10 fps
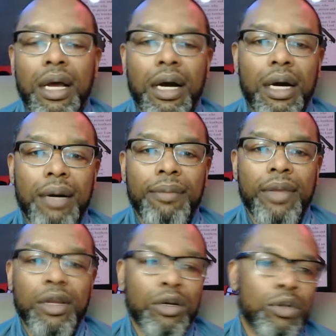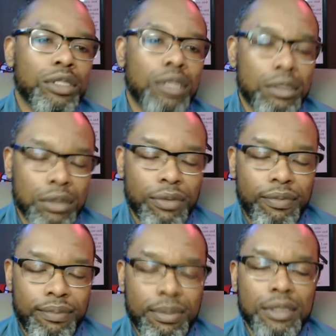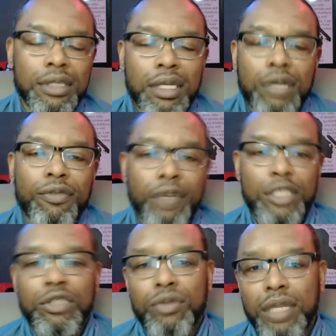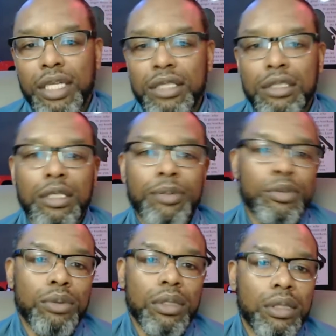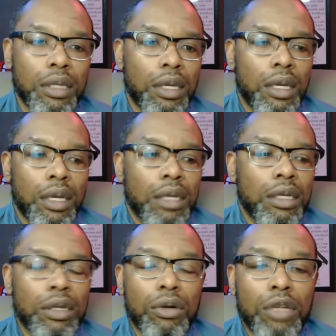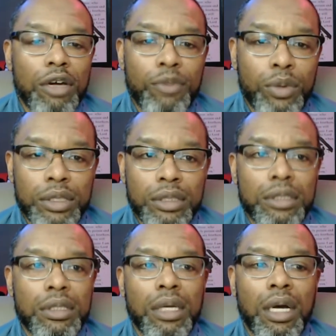And of course, also continue to foster relationships with, loved ones